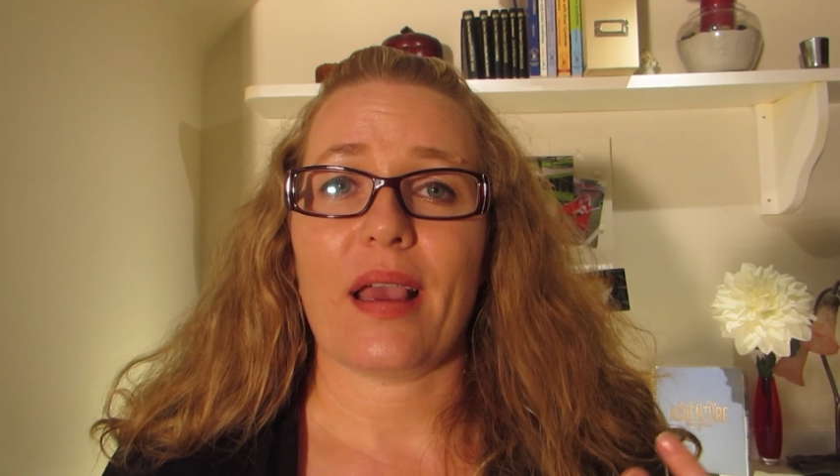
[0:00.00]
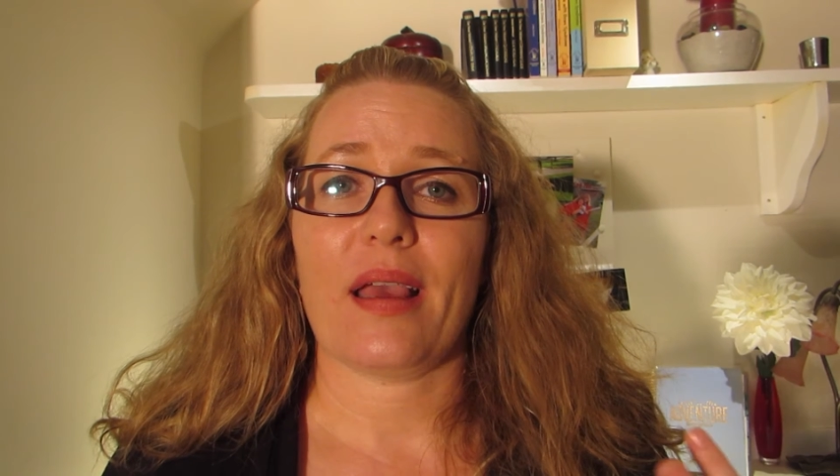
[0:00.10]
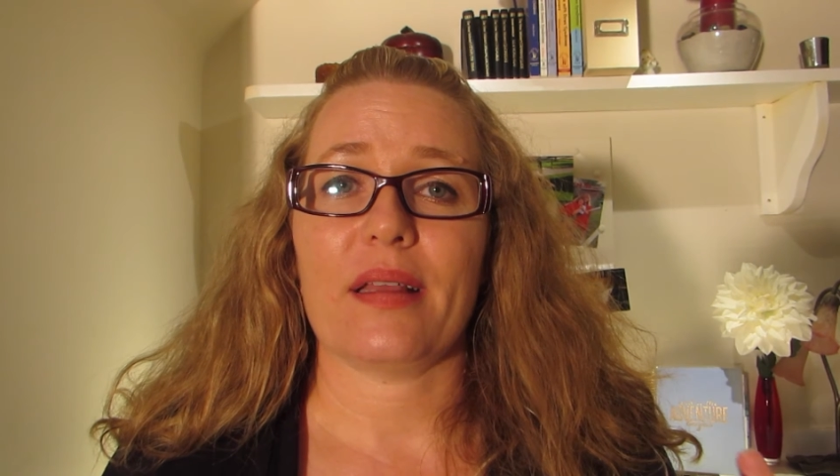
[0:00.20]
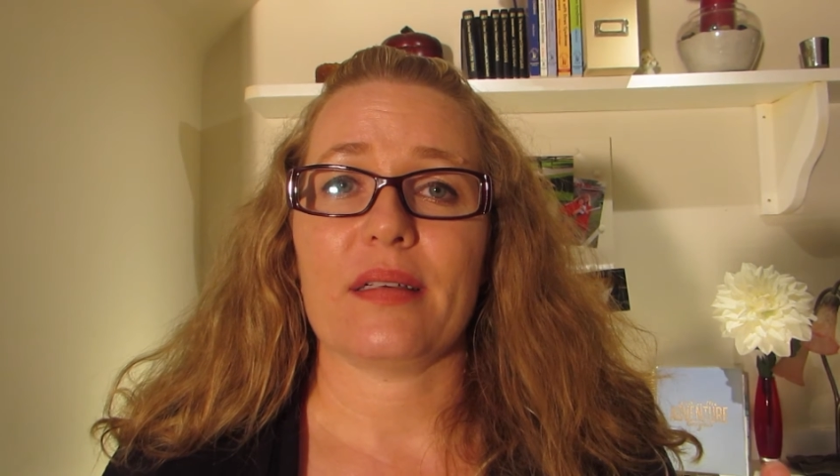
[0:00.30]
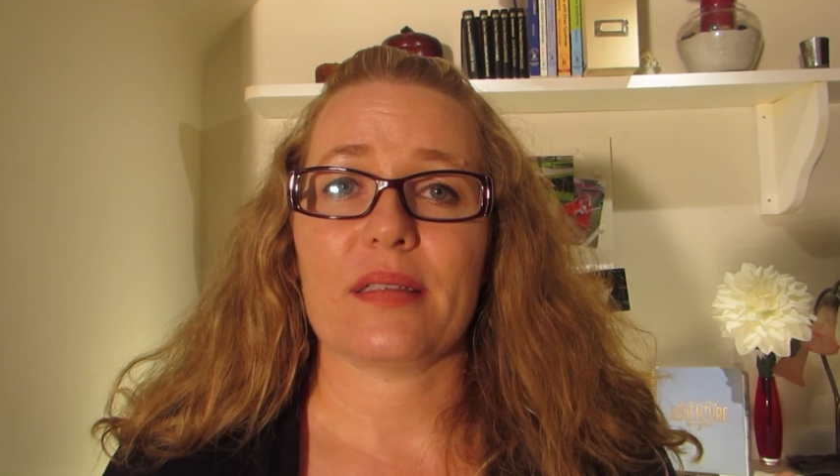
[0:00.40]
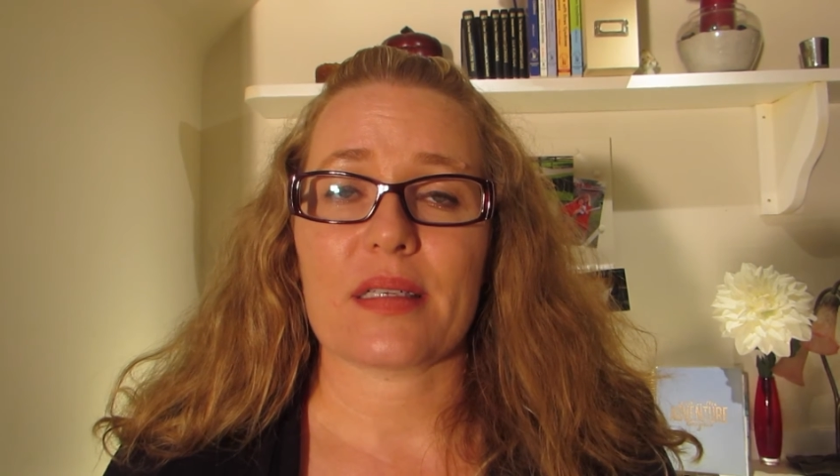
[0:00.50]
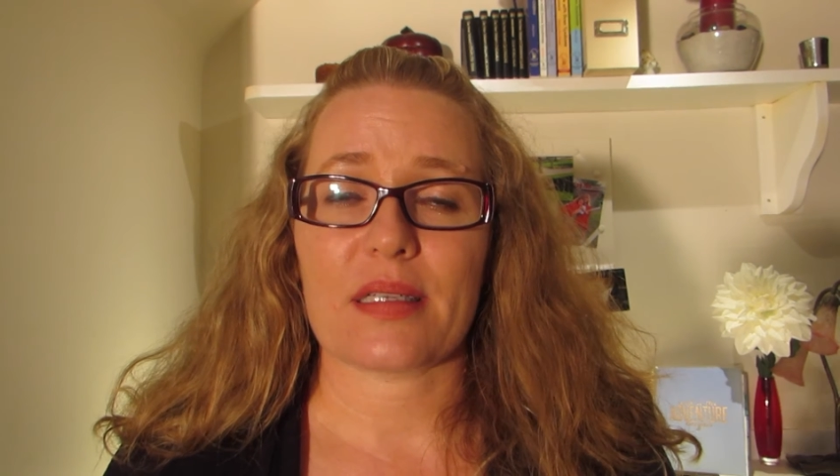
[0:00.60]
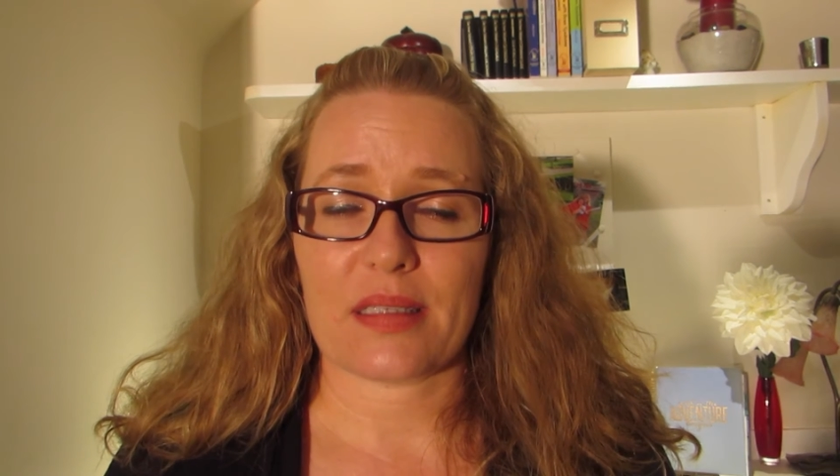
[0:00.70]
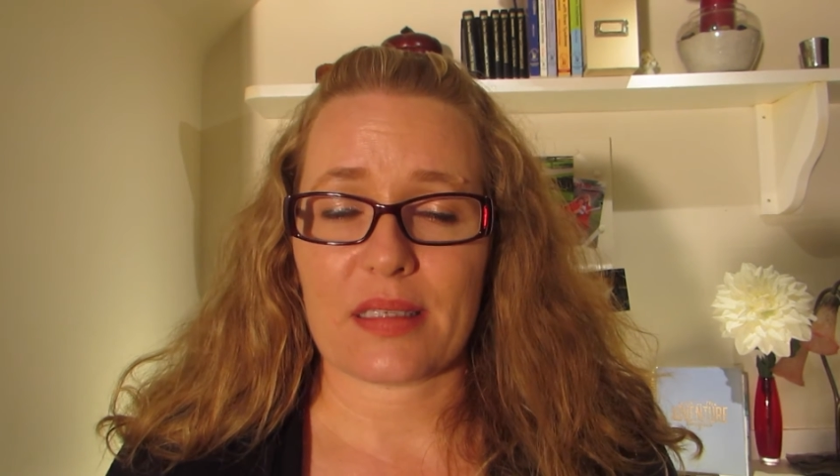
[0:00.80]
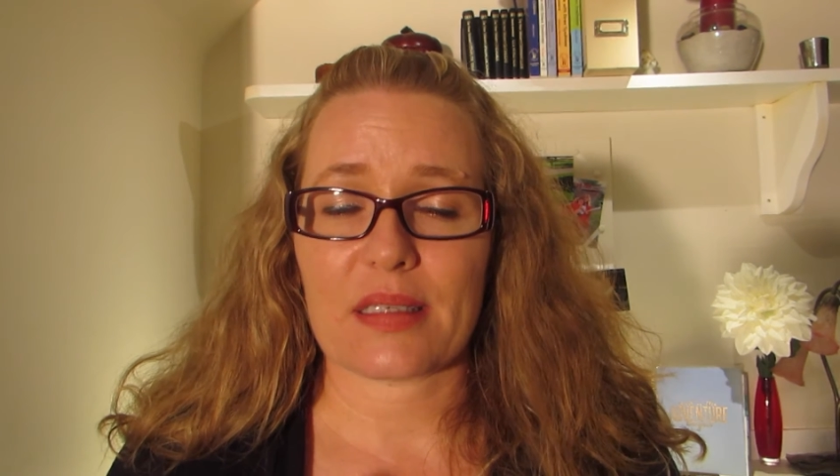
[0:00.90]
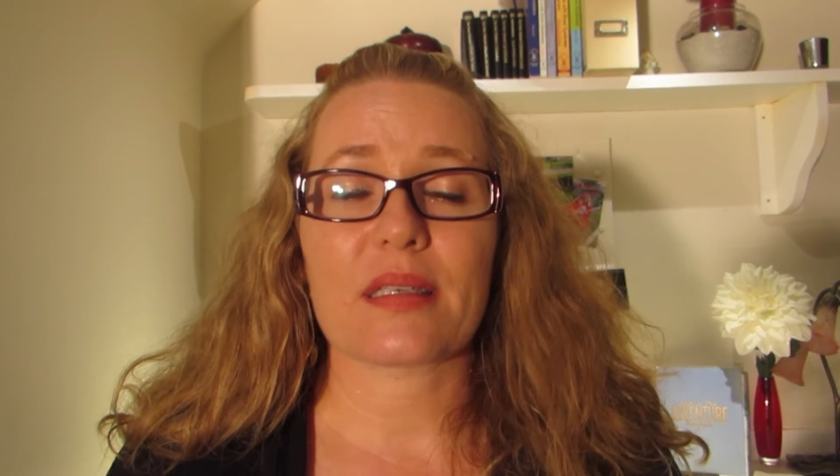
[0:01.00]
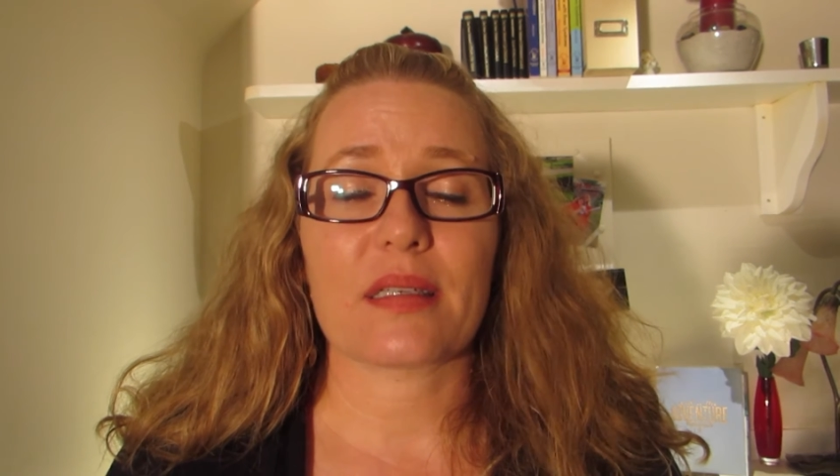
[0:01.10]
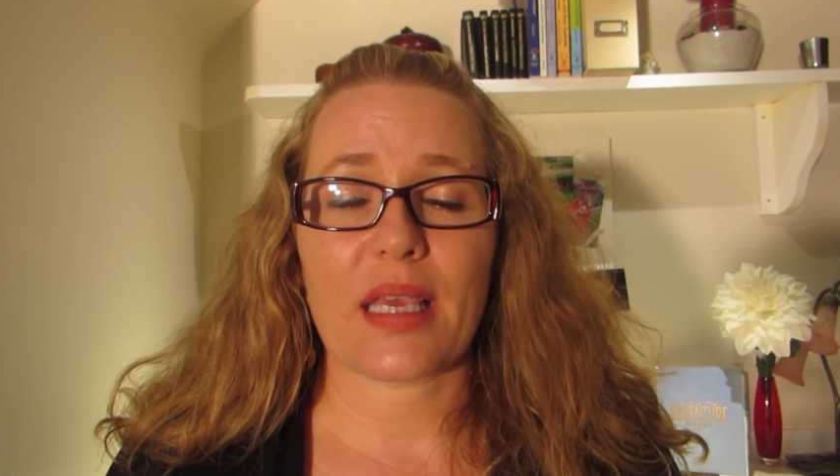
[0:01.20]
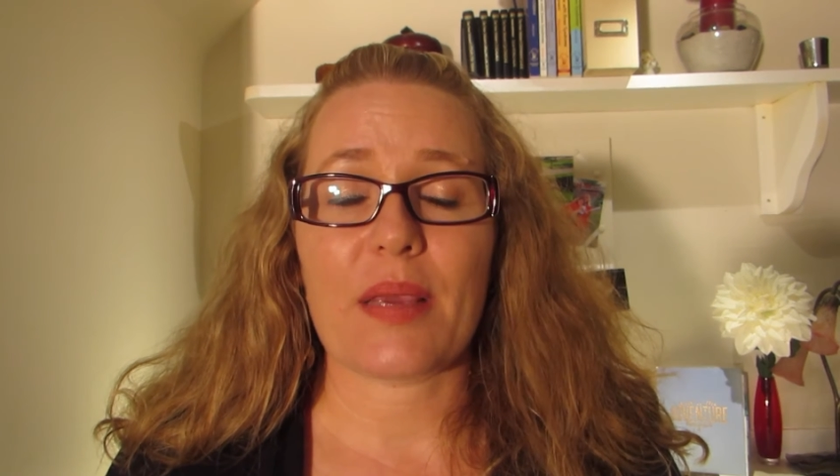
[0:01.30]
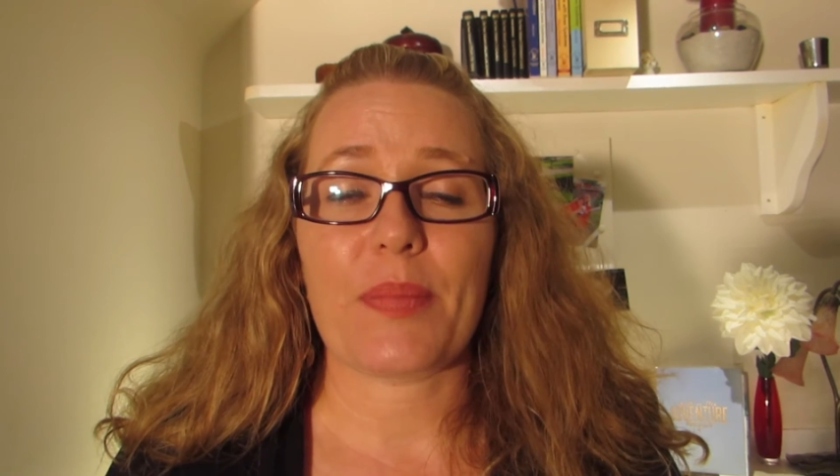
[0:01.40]
and it's
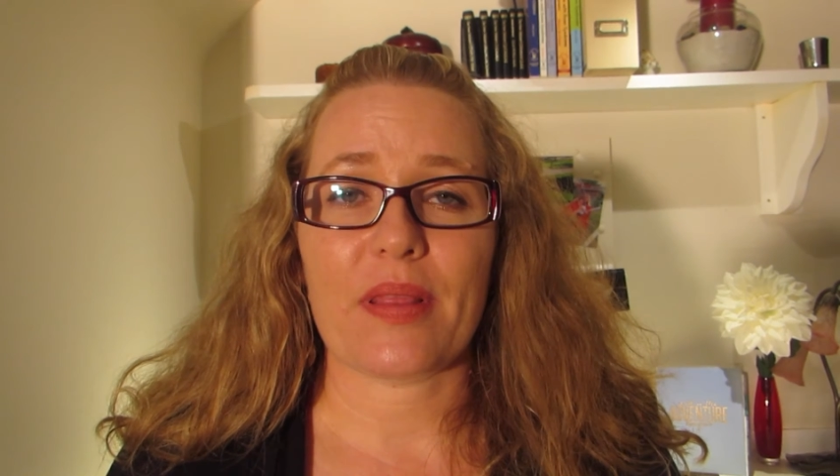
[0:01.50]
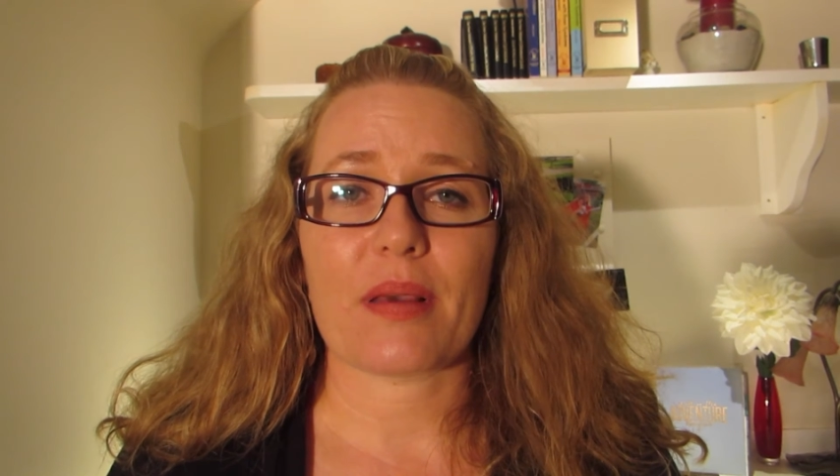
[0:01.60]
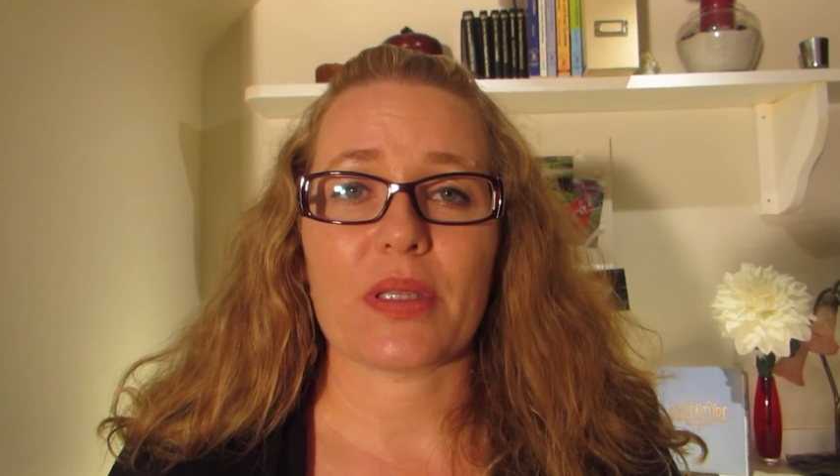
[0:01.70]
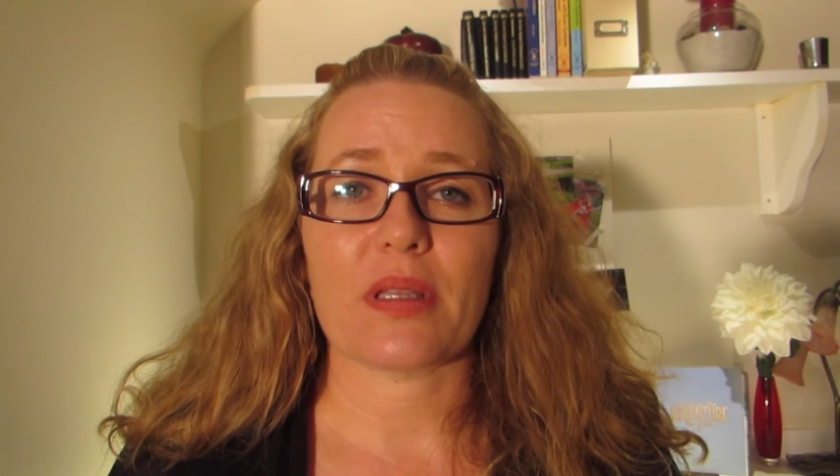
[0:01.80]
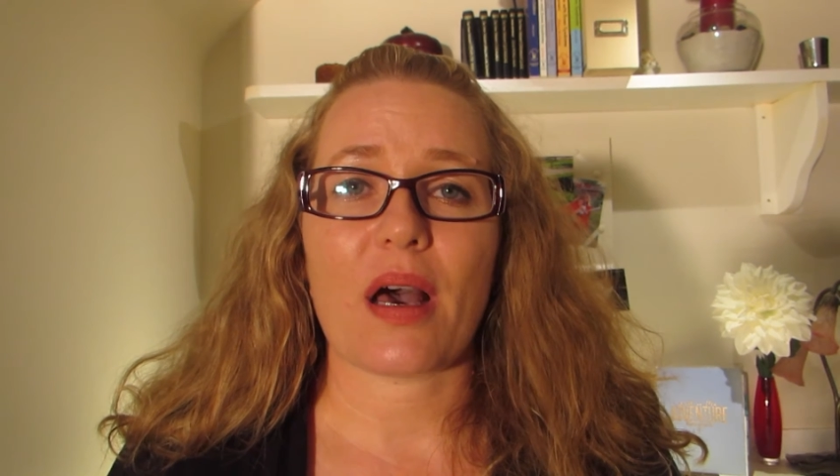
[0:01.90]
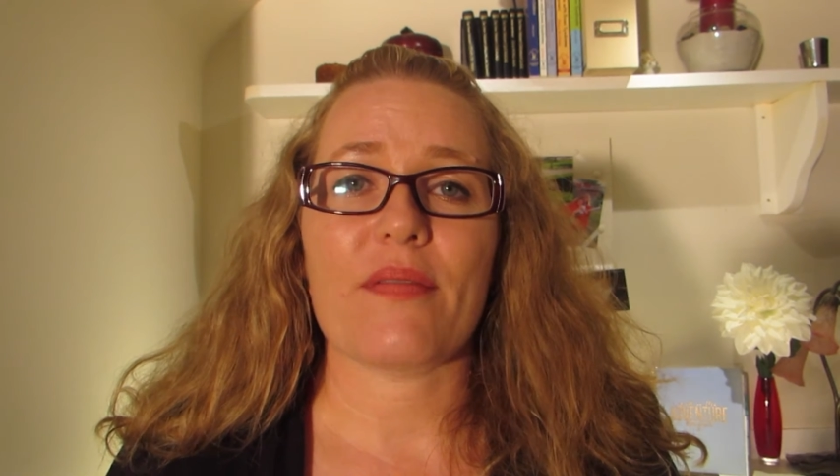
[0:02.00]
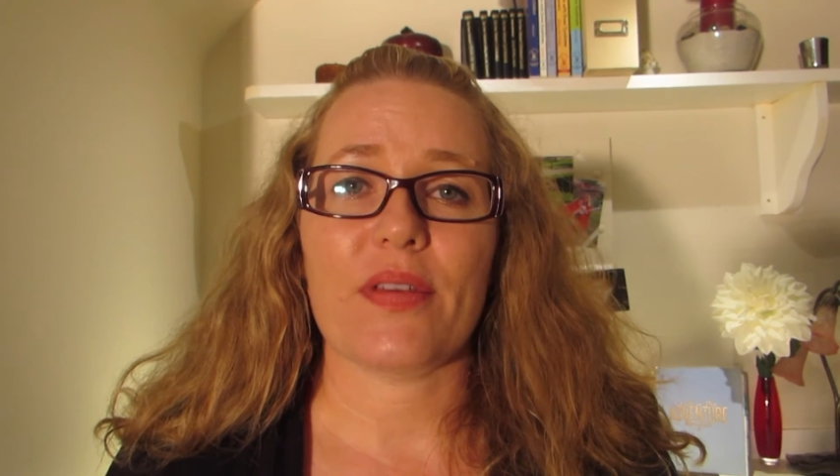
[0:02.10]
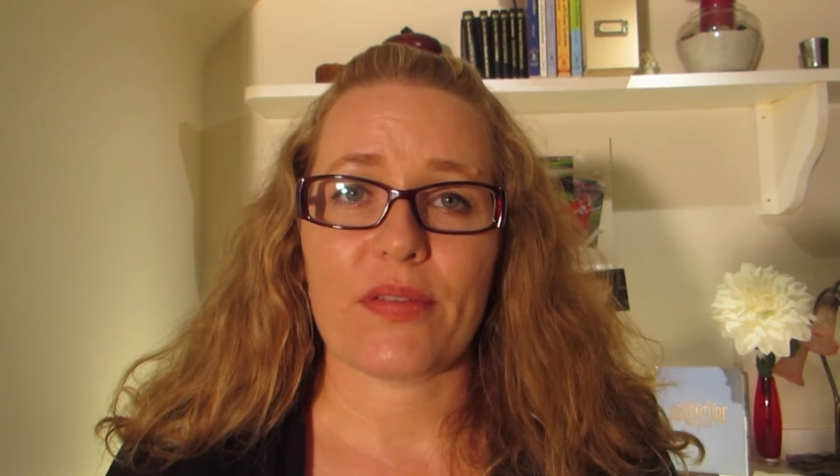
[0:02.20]
keeping them alive